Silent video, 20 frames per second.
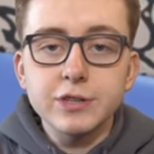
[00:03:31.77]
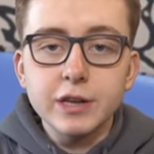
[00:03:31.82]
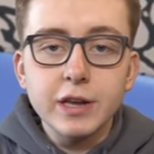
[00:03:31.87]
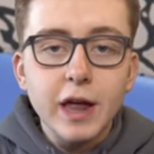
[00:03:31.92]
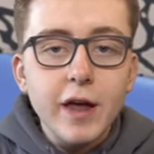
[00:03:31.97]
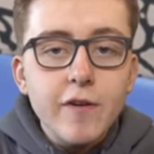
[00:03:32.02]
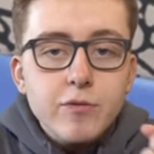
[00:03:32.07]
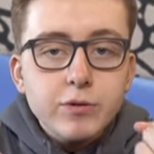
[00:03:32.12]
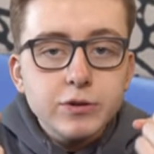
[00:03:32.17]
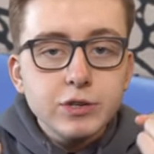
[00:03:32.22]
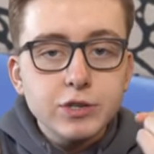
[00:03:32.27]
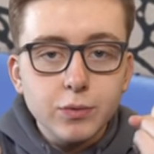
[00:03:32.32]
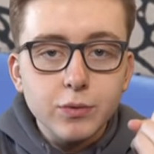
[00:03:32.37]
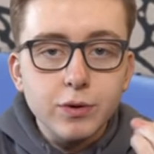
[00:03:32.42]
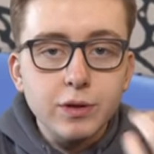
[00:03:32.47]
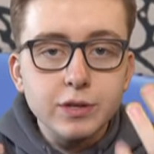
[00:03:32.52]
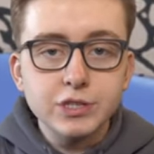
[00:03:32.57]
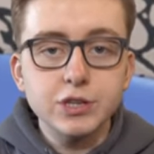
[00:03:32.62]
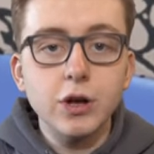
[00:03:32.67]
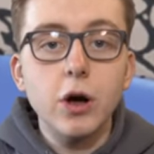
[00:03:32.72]
Everyone just
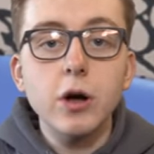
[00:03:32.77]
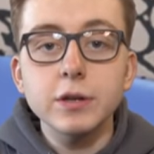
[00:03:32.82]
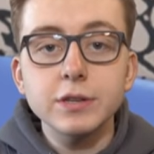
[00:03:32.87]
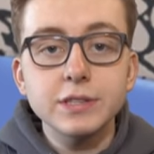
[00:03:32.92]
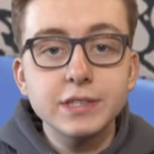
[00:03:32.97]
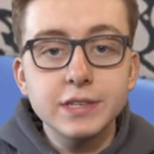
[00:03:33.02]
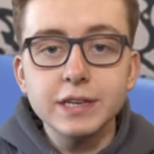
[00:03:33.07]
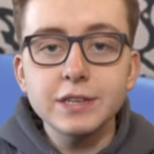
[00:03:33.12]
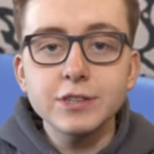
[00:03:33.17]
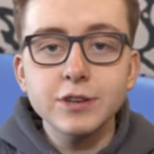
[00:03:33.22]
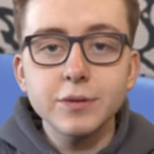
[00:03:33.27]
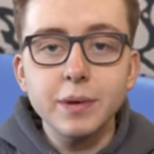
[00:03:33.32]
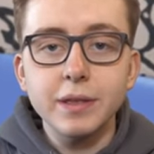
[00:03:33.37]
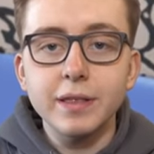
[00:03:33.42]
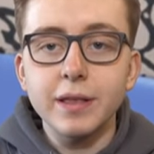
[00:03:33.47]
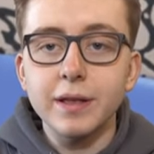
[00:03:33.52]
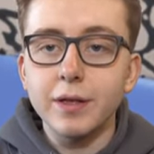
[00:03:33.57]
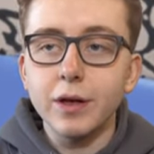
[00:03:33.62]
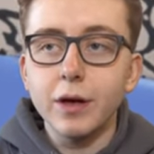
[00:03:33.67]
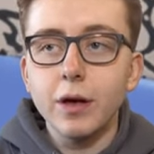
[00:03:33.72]
saw sees them,
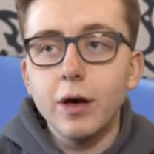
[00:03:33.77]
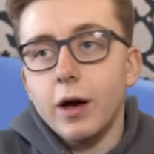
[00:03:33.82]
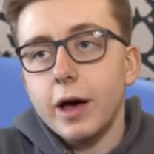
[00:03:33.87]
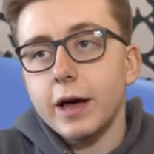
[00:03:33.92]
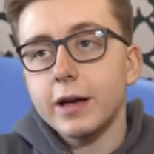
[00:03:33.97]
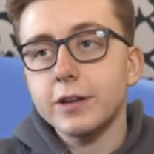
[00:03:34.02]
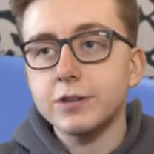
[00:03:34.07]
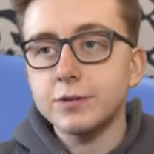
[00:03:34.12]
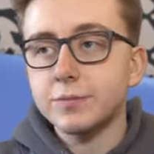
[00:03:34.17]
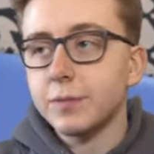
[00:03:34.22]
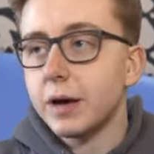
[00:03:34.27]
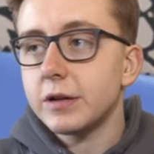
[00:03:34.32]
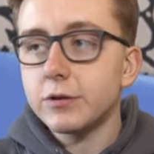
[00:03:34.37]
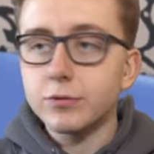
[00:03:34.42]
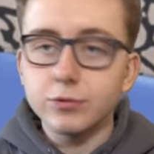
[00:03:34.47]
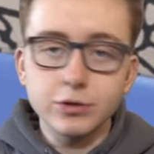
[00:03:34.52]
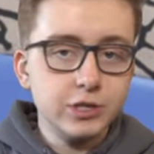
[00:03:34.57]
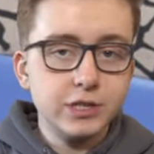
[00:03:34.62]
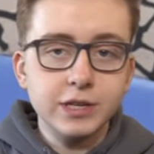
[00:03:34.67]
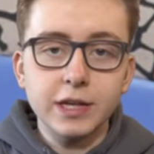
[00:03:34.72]
and they're like, oh, I can just might as
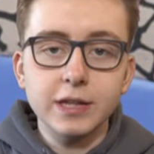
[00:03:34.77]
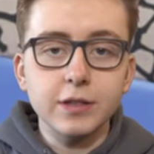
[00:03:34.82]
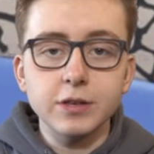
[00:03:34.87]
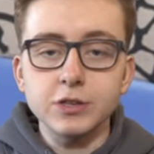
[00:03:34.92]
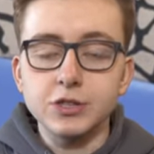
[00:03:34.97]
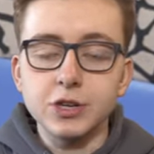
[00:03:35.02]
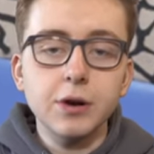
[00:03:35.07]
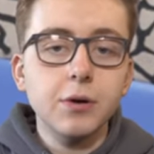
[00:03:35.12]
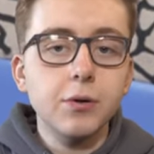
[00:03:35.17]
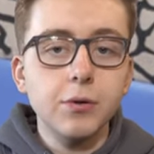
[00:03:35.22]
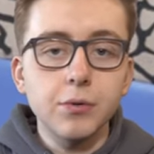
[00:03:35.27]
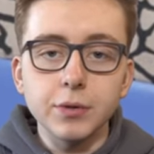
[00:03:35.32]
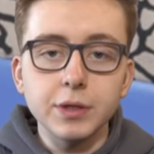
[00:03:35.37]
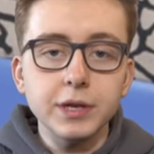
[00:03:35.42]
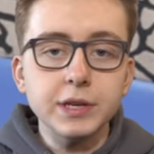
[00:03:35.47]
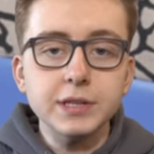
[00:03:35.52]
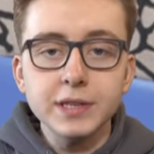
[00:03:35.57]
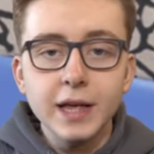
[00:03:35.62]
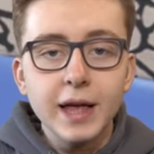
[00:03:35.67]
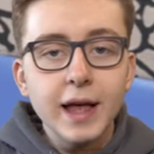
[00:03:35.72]
well just get the general
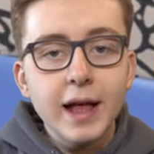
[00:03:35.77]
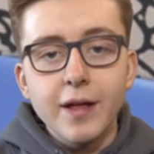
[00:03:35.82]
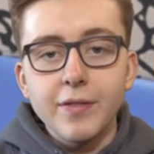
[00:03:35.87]
release